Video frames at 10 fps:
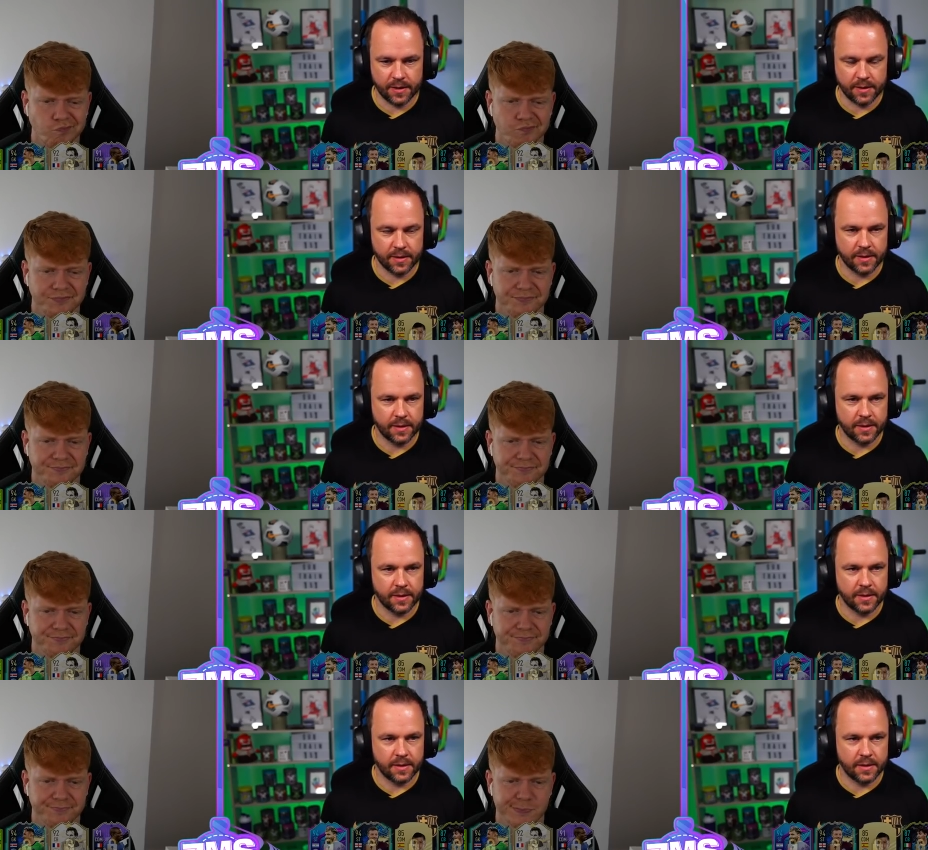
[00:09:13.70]

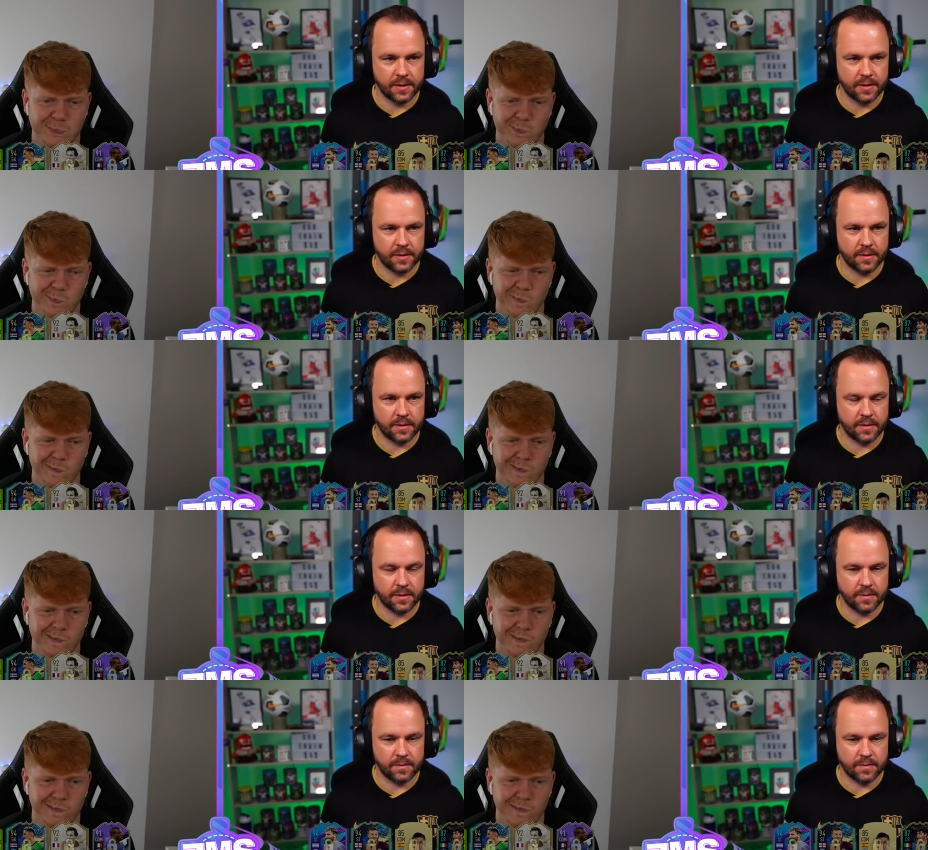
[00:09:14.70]

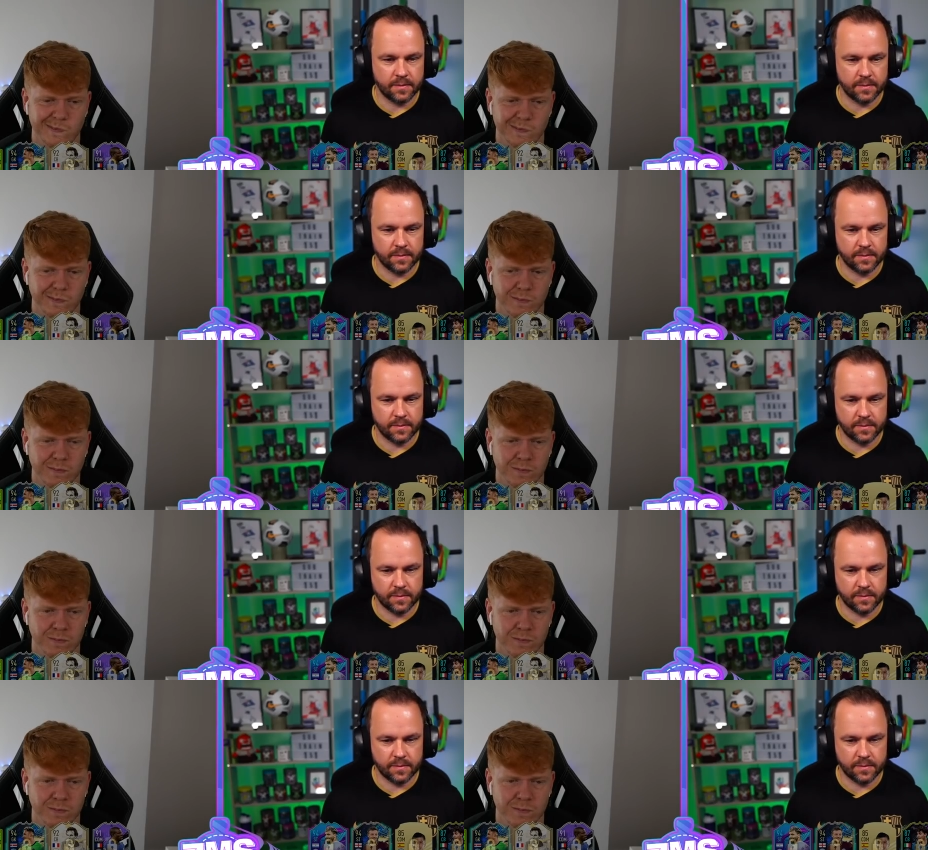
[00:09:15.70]
Nothing is said.